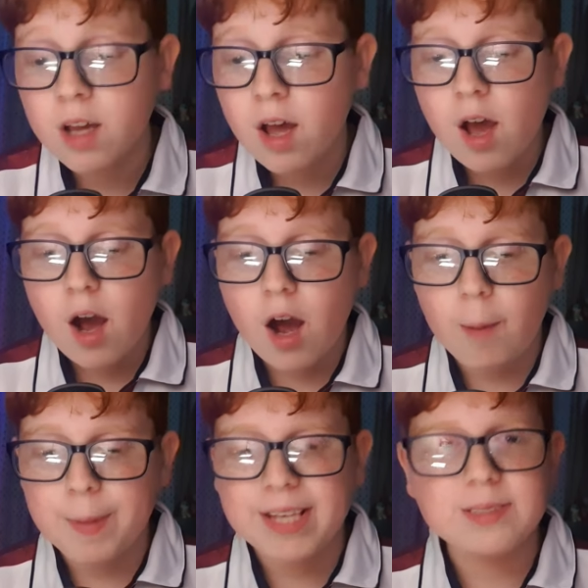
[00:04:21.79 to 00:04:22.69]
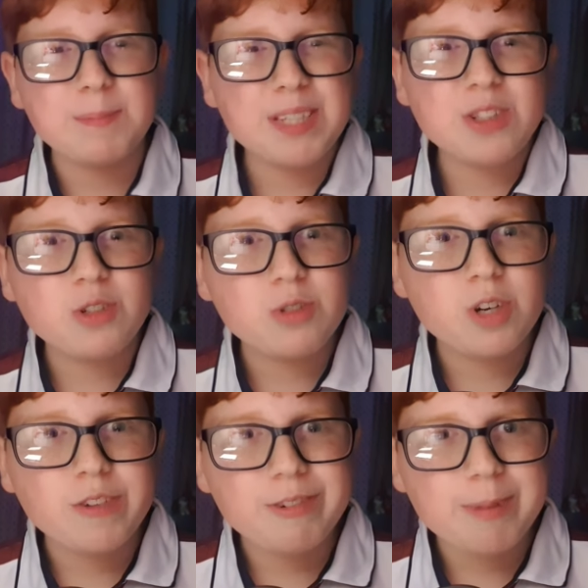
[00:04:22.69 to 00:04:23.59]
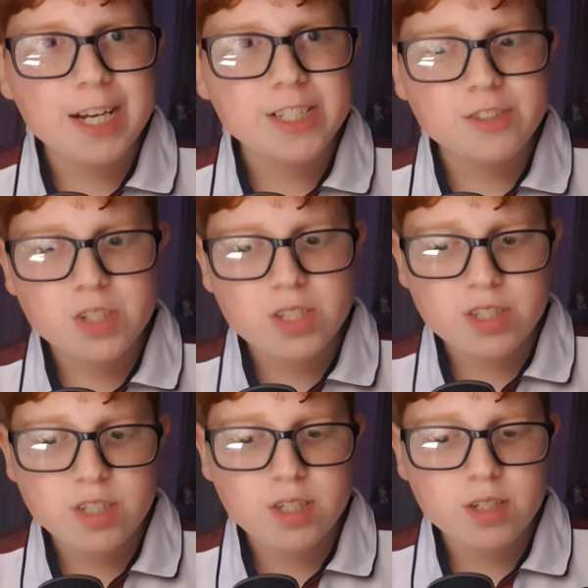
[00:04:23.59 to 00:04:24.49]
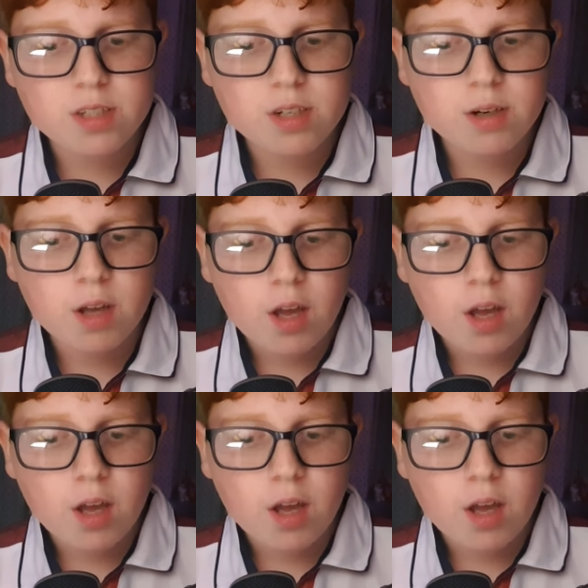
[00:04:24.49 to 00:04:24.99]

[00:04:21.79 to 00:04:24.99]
He hasn't been too good for Man U this season.